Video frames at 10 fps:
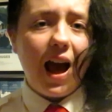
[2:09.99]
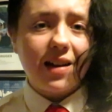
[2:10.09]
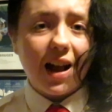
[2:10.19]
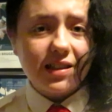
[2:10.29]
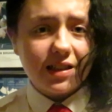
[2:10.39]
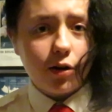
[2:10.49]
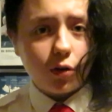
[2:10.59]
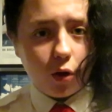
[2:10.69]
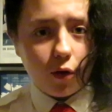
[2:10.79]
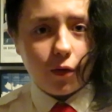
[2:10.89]
And that
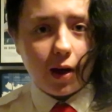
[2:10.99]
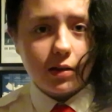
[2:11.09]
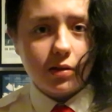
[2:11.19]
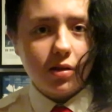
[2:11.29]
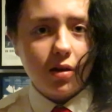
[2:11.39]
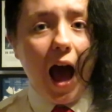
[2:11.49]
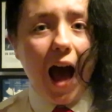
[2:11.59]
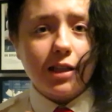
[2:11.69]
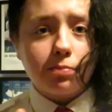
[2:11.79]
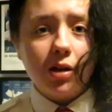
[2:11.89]
scared a lot of fans.
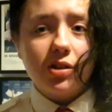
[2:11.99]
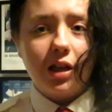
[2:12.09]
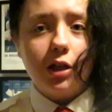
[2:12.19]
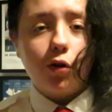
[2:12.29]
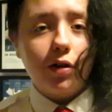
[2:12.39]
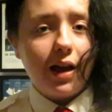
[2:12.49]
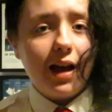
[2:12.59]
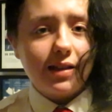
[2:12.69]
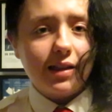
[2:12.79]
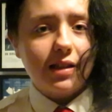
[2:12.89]
As much as I enjoyed
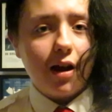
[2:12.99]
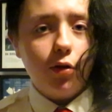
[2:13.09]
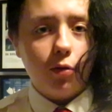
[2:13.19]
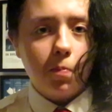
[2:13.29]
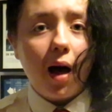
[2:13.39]
it, it did scare them.